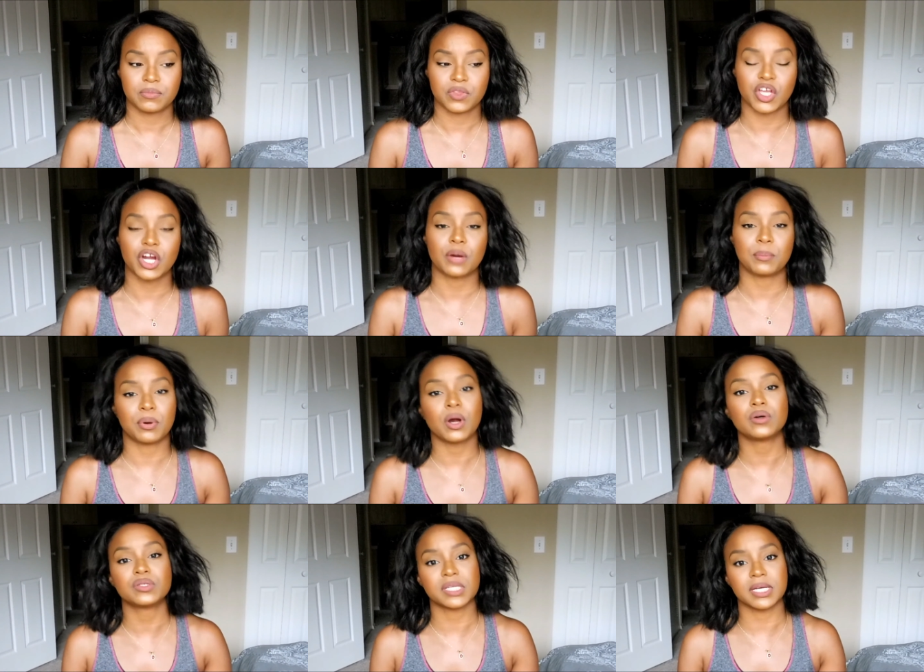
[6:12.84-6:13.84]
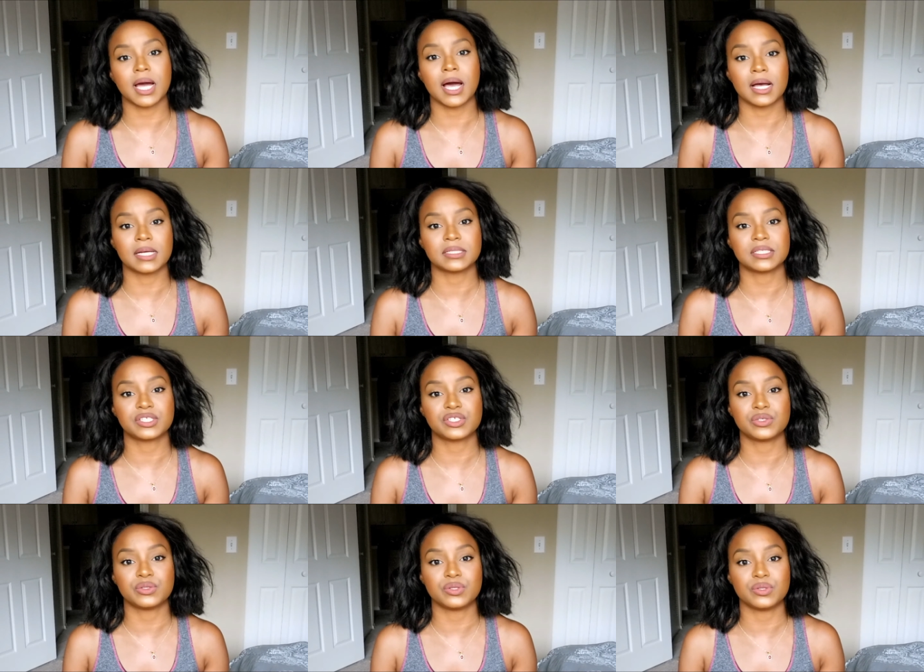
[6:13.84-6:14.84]
There are pros and cons
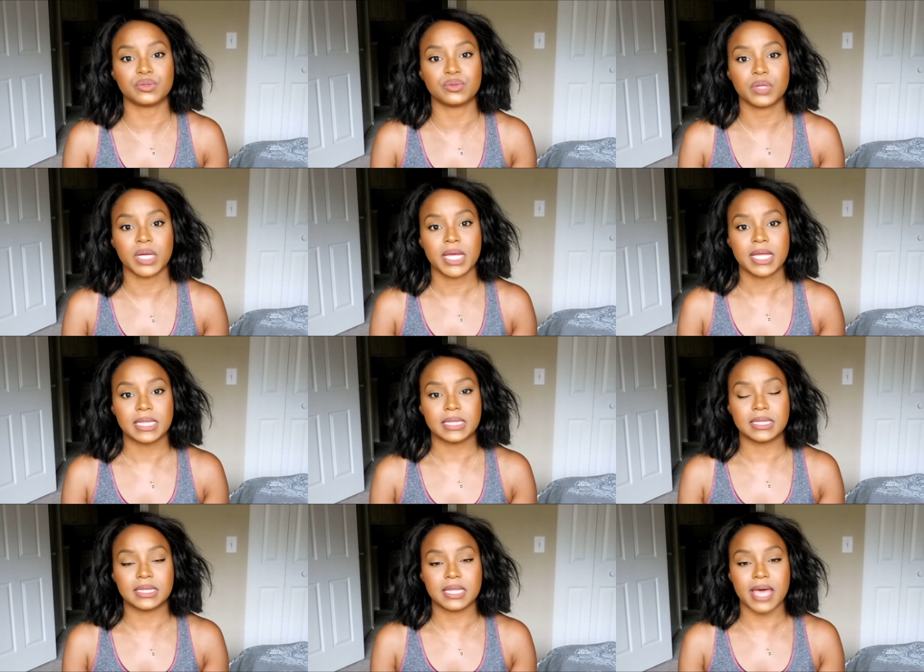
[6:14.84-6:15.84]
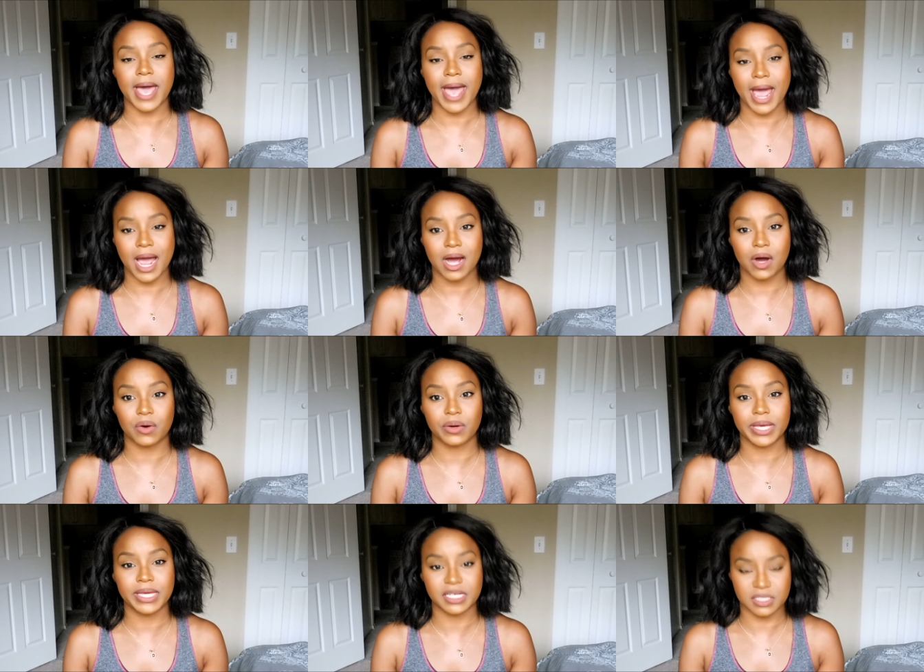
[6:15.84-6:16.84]
to how
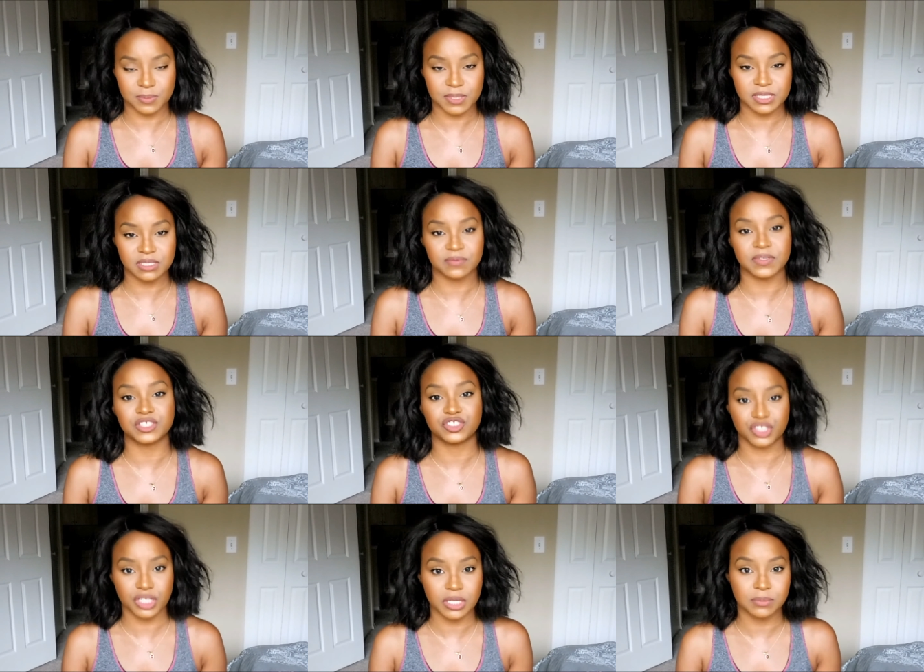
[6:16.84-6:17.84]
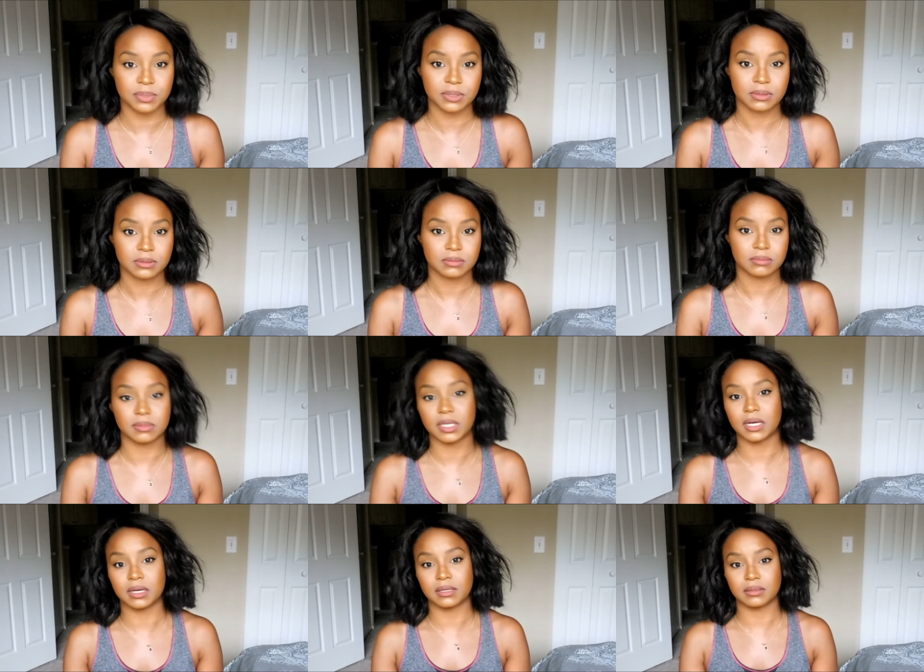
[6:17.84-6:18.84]
inexpensive and cheap
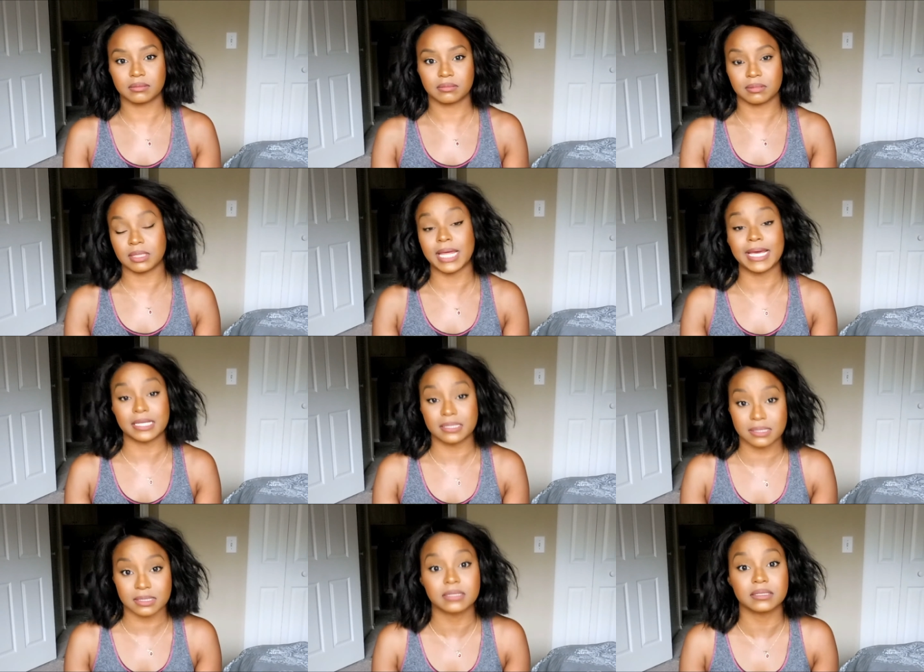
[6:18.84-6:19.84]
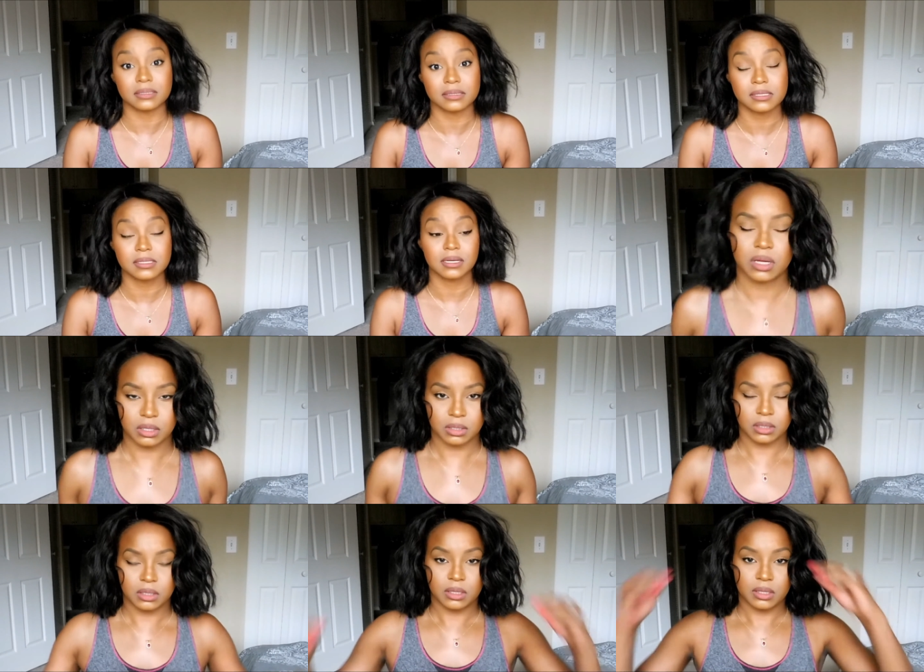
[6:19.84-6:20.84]
the lace is.
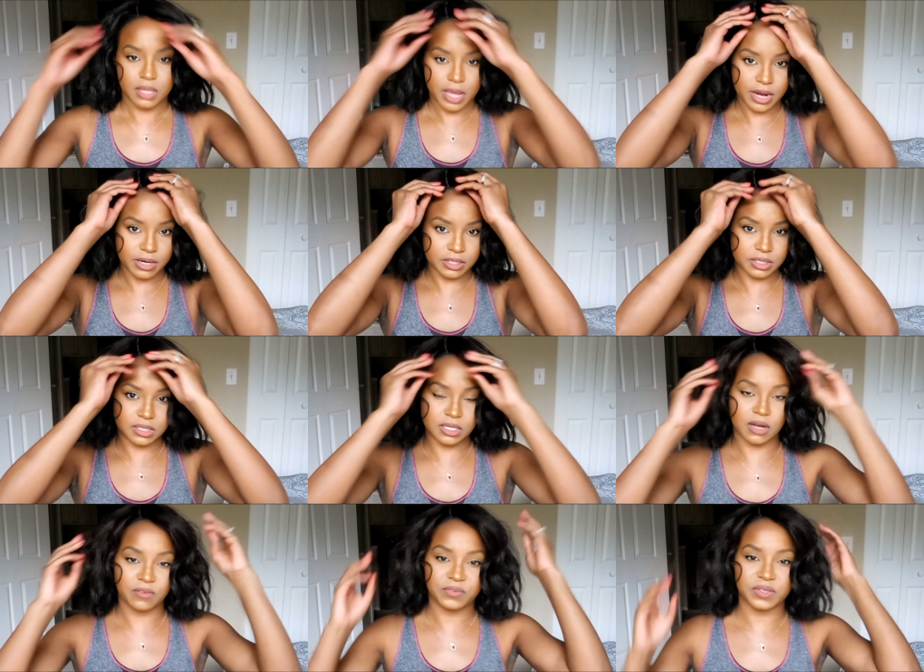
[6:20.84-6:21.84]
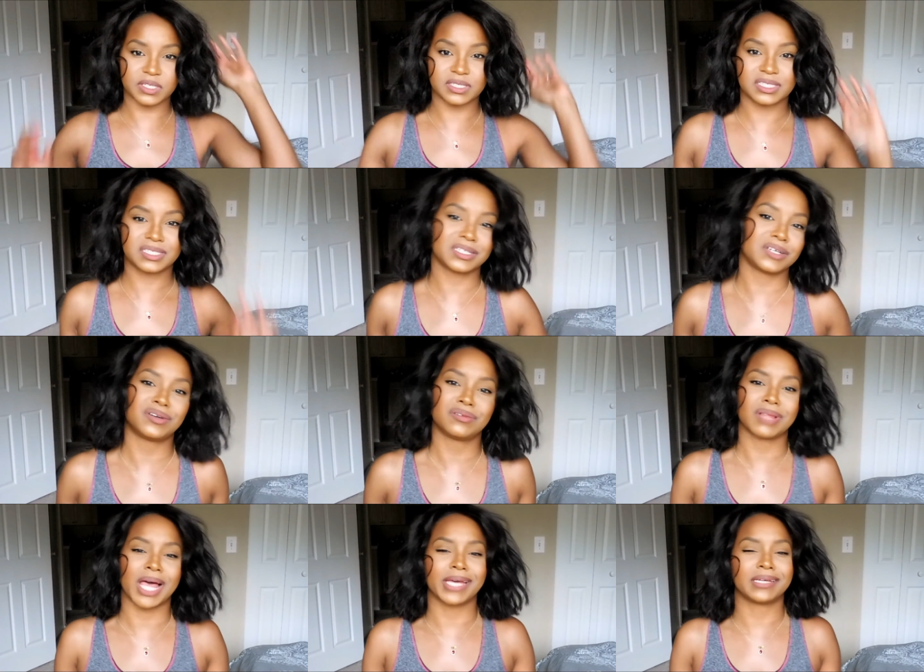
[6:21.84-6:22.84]
The hair itself is still
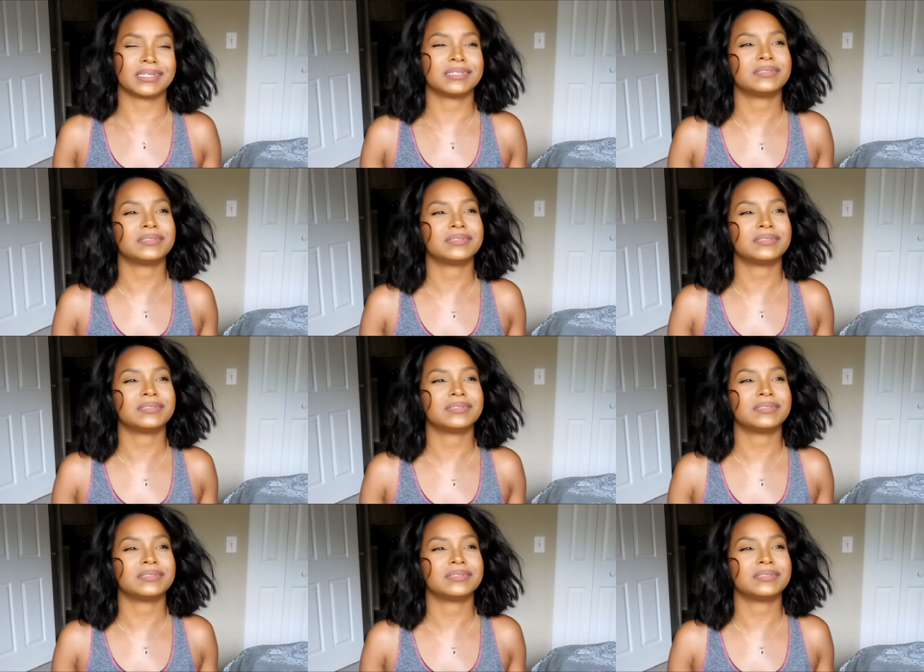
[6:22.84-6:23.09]
like